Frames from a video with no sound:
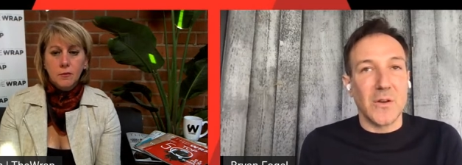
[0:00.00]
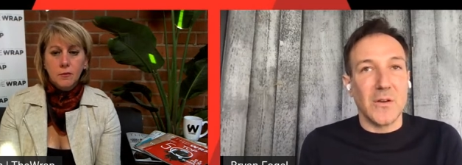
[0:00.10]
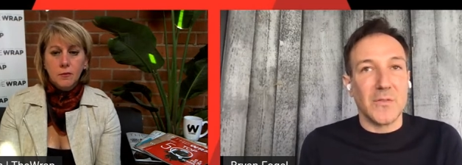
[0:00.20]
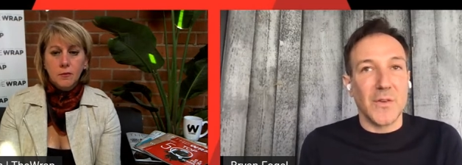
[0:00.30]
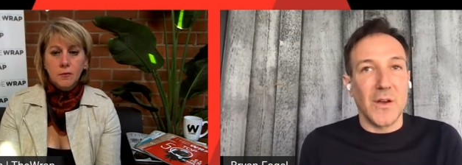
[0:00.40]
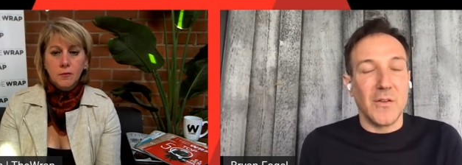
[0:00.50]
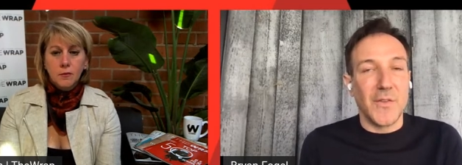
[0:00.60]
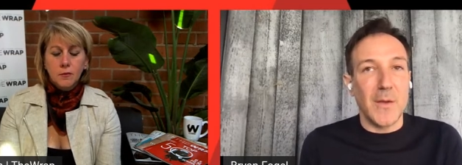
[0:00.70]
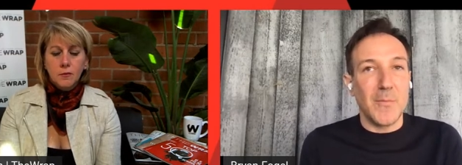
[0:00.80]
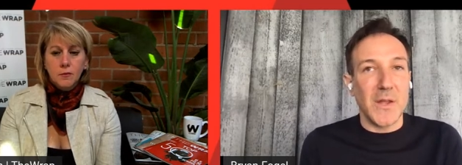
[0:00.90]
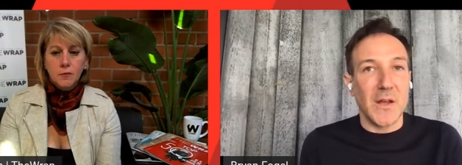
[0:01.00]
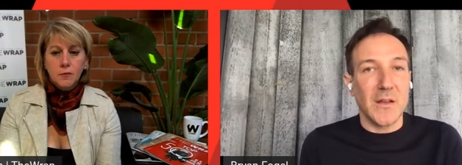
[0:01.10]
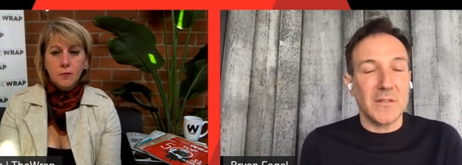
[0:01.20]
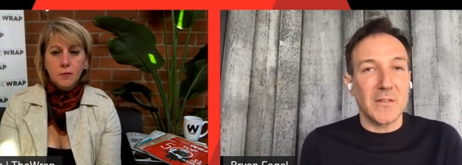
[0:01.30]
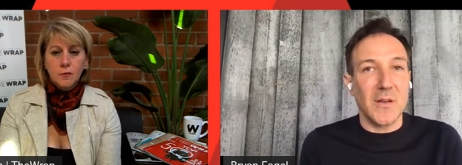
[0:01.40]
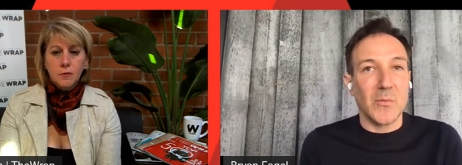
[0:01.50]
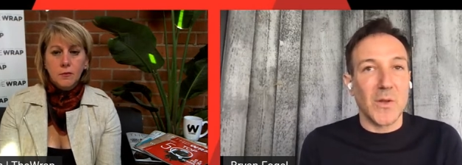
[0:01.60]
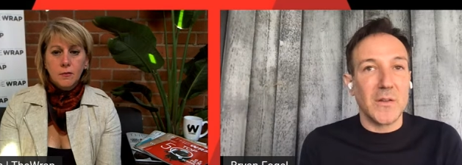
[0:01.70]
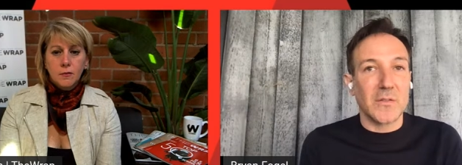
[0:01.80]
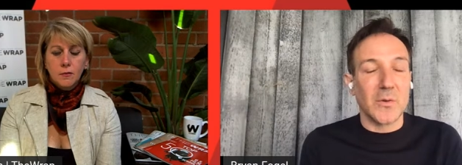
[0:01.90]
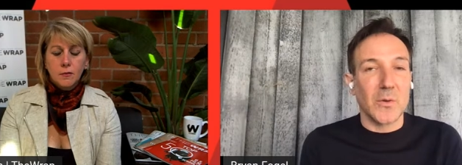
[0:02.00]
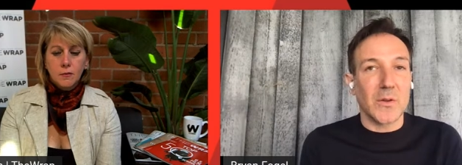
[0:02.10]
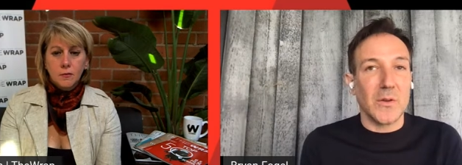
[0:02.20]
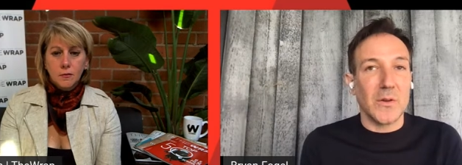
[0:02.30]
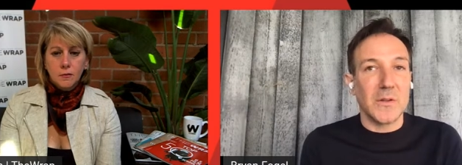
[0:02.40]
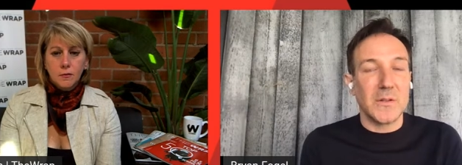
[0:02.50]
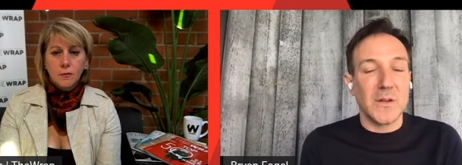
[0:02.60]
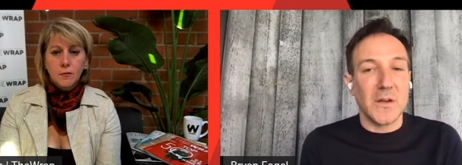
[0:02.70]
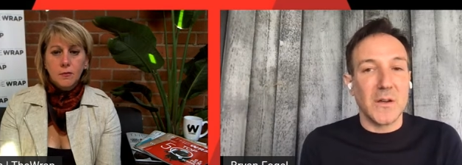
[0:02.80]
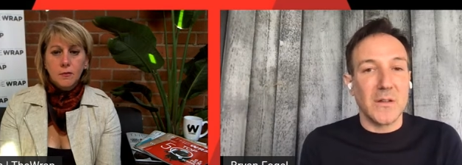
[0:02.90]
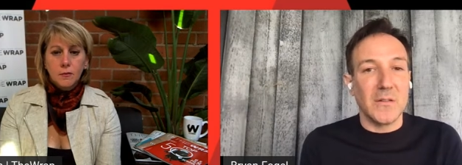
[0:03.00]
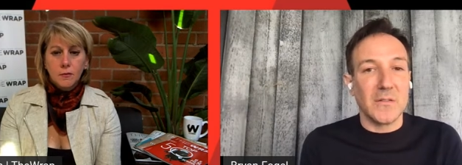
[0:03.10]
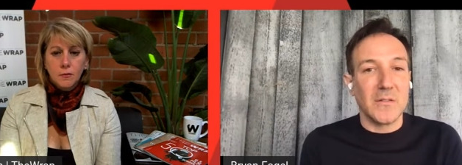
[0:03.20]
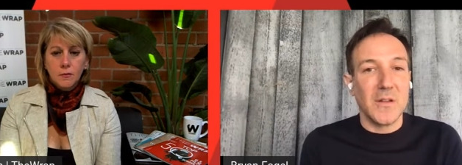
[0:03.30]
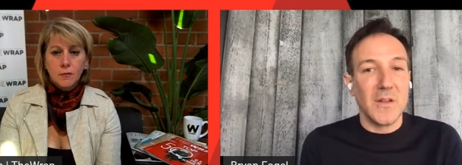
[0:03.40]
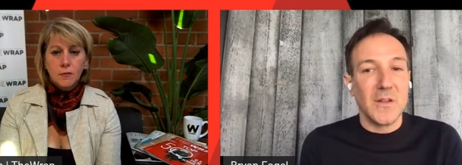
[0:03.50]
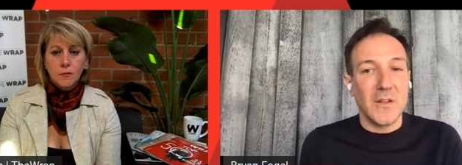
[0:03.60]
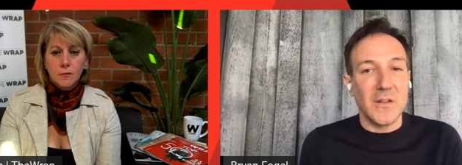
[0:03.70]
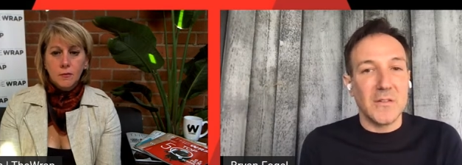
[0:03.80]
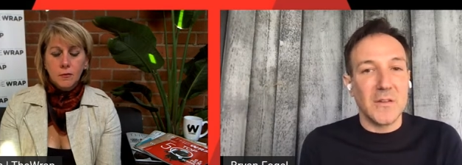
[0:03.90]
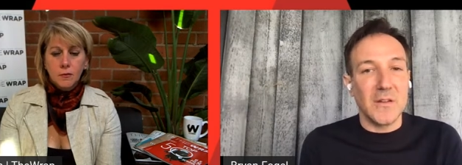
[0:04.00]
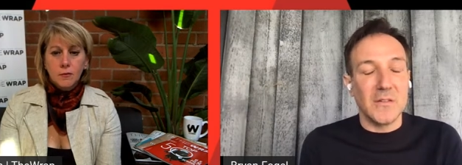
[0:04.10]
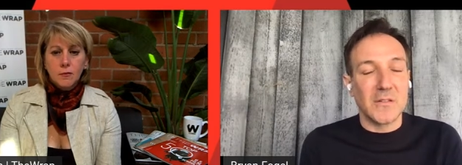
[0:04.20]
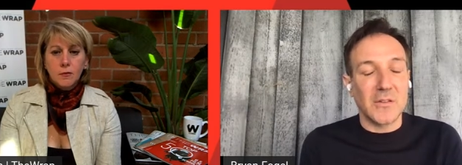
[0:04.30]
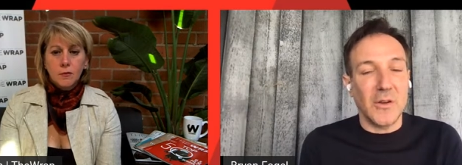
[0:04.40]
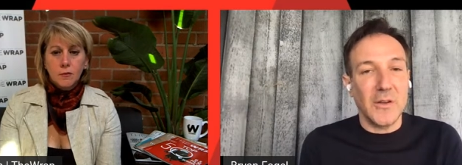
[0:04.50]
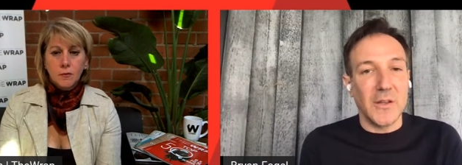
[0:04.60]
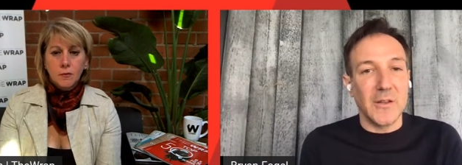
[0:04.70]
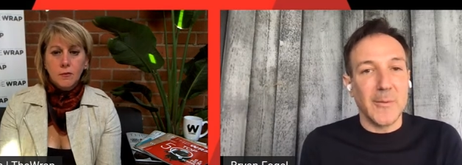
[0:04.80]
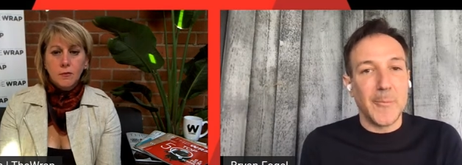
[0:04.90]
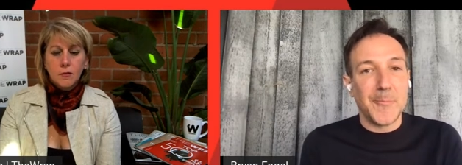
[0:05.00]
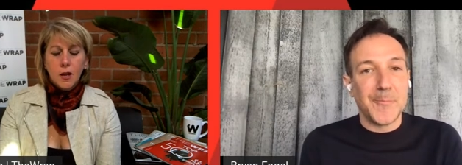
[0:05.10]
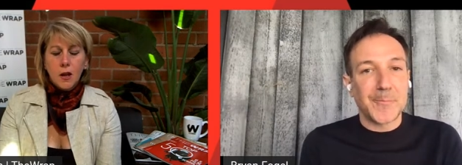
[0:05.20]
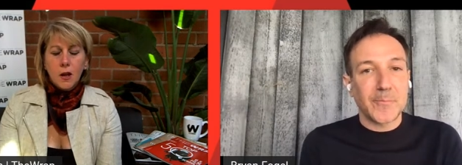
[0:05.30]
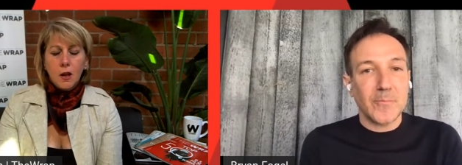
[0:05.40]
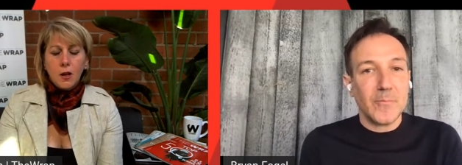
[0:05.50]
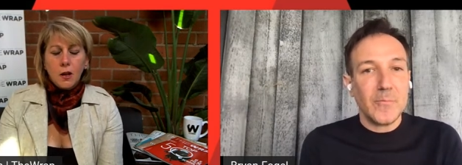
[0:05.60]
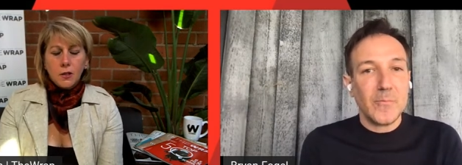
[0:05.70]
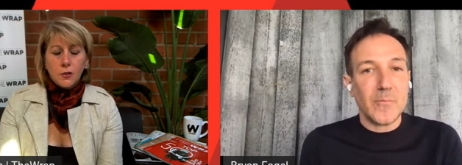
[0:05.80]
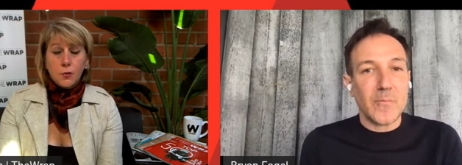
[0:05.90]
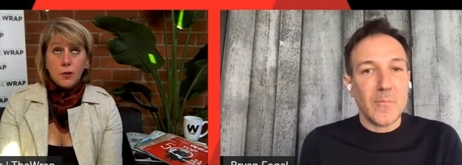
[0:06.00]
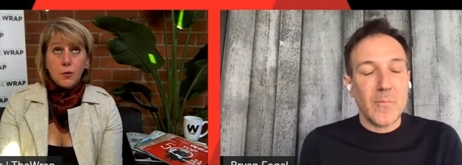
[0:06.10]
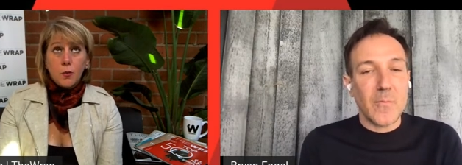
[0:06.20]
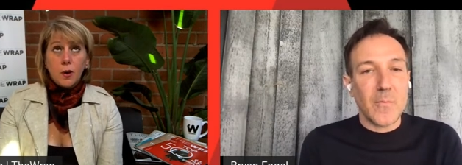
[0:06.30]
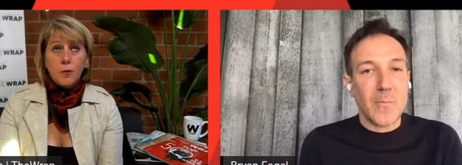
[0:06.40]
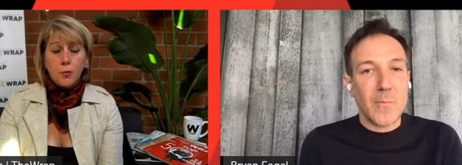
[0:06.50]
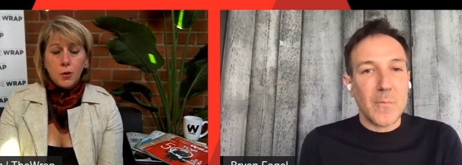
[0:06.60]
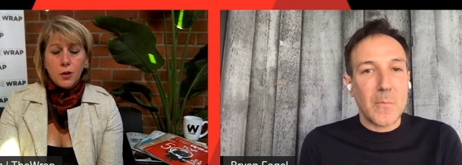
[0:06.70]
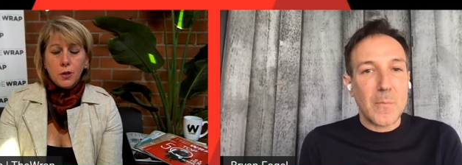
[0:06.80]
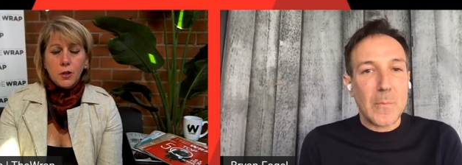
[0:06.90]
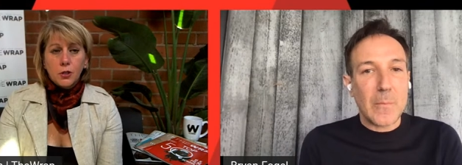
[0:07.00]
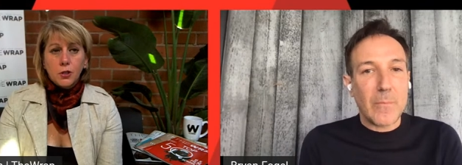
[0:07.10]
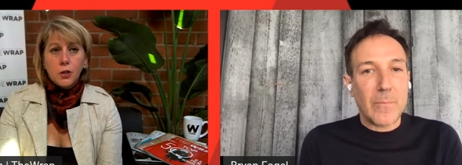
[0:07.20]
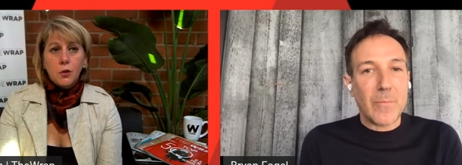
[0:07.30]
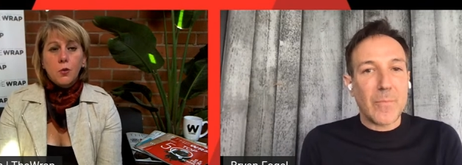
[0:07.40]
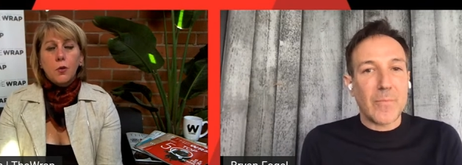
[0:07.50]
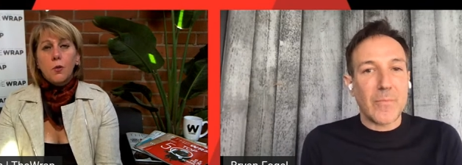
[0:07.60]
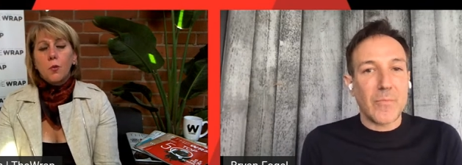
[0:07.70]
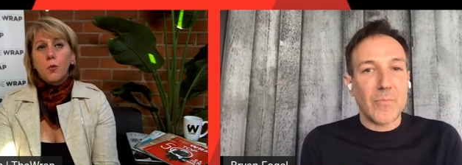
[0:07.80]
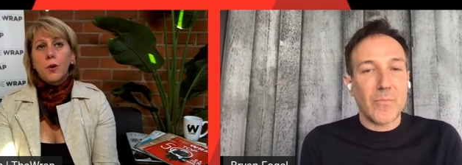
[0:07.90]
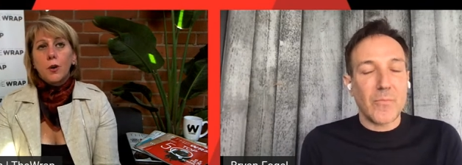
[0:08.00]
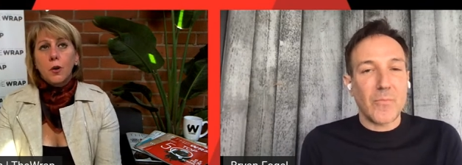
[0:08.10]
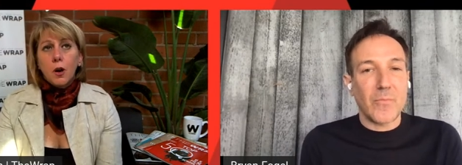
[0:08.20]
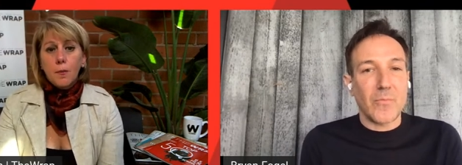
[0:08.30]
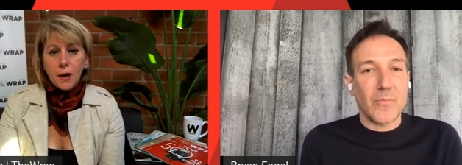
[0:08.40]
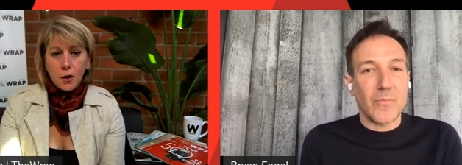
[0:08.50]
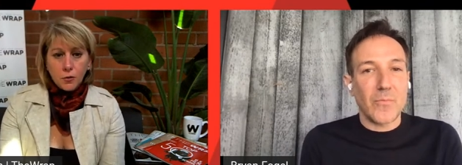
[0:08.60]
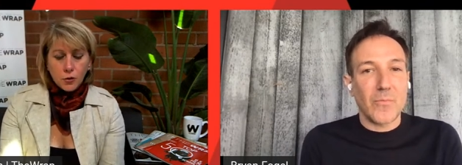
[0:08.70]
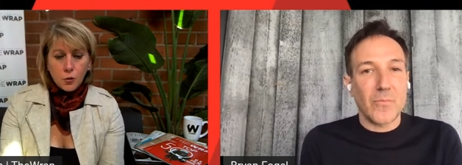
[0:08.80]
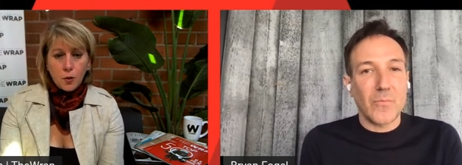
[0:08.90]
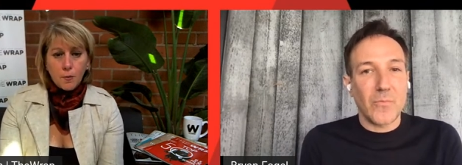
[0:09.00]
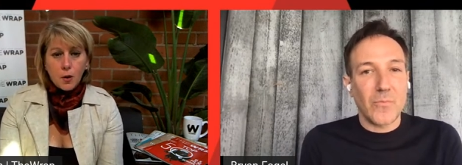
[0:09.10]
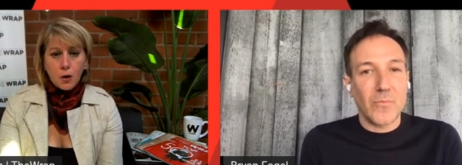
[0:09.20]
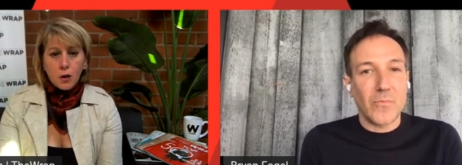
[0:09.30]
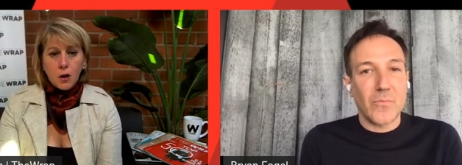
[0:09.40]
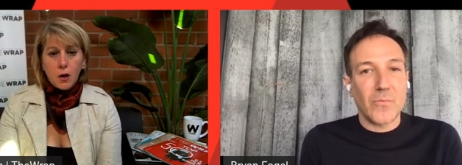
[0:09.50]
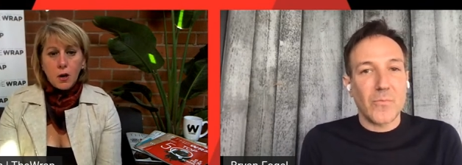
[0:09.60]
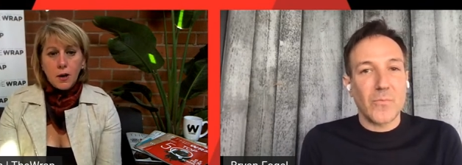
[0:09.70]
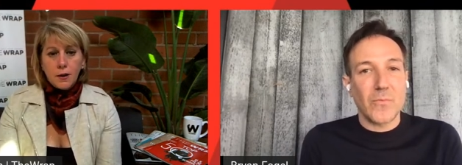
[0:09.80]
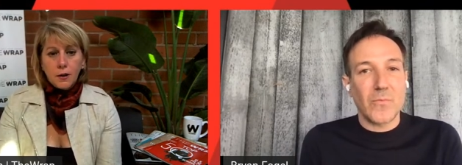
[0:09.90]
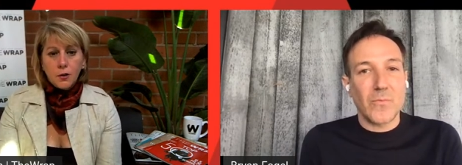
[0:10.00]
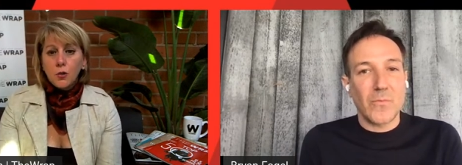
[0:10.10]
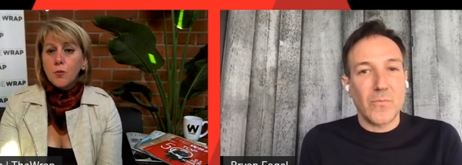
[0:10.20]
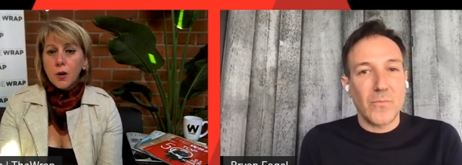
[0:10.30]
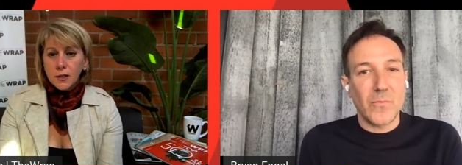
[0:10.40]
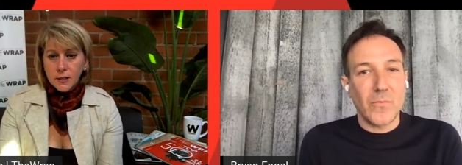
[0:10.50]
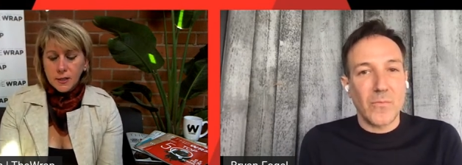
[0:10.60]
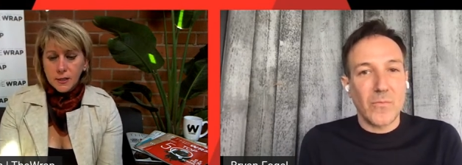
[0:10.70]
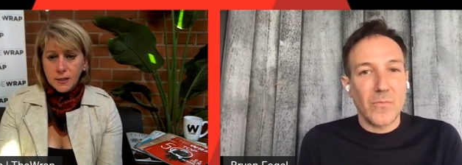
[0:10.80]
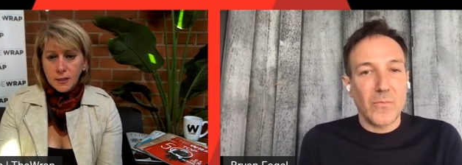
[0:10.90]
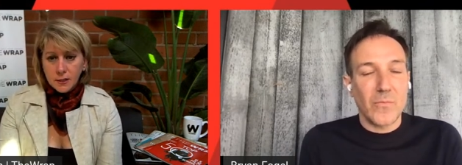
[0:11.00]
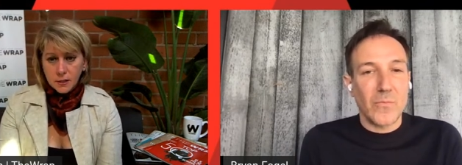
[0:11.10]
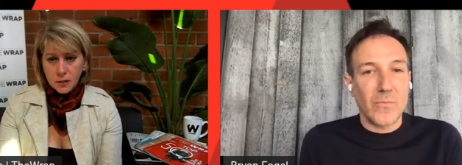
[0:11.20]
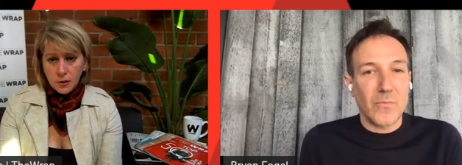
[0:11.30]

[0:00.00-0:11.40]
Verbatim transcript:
Speaker 1: of of MBS and what is going on uh, in in in Saudi.
Speaker 2: It's really well put. So we're about to embark on a new presidency in this